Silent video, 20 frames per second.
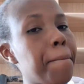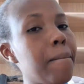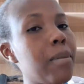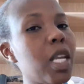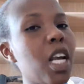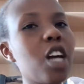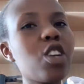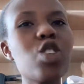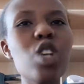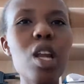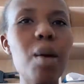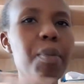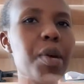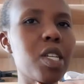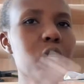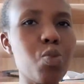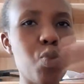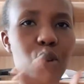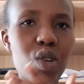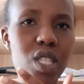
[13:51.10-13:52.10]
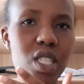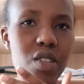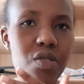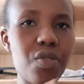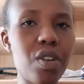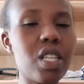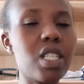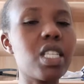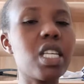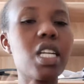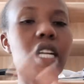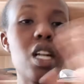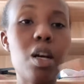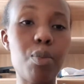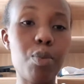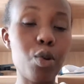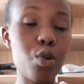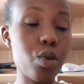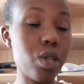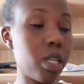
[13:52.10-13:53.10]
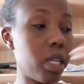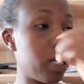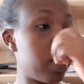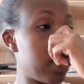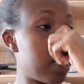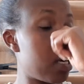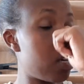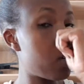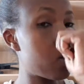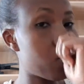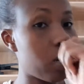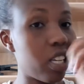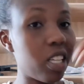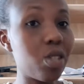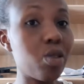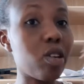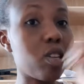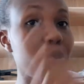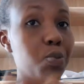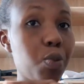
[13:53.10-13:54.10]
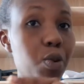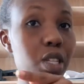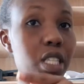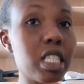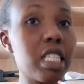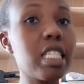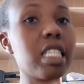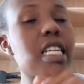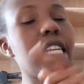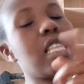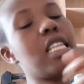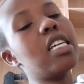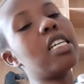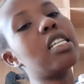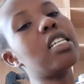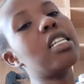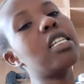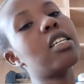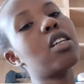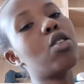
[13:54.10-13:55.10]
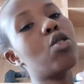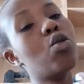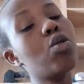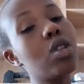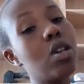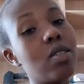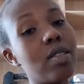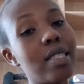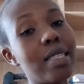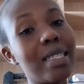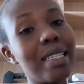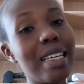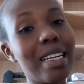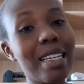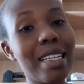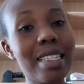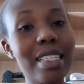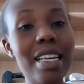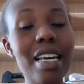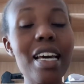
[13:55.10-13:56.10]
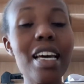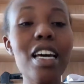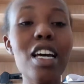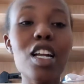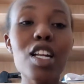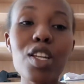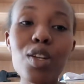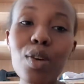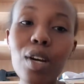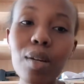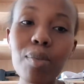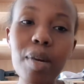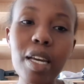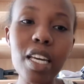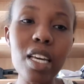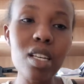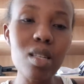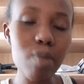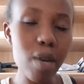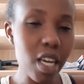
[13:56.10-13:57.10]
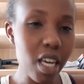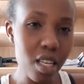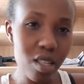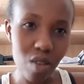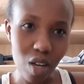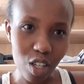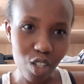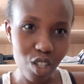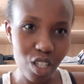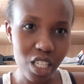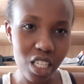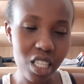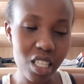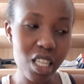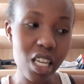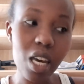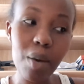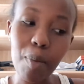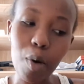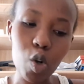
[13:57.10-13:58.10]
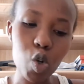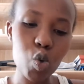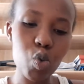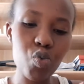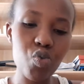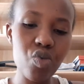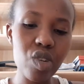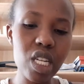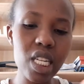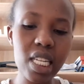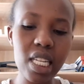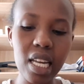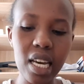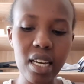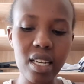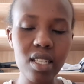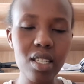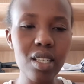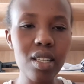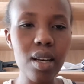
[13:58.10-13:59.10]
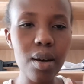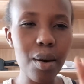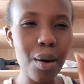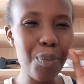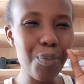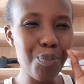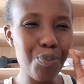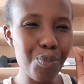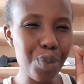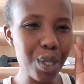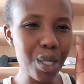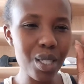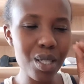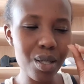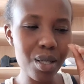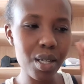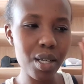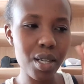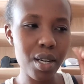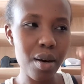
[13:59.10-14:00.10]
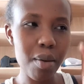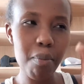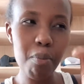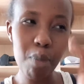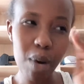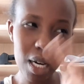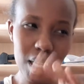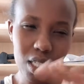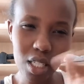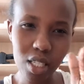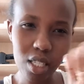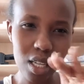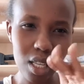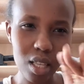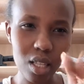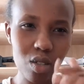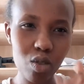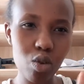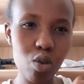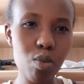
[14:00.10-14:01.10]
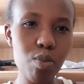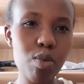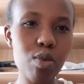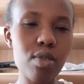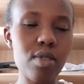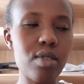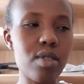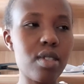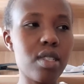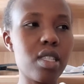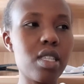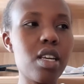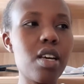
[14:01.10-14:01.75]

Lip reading: actually I'm exporting first and then uploading, so I need to export it and then go downstairs, look at my cakes. Actually, they came out really nice, a bit burnt at the top because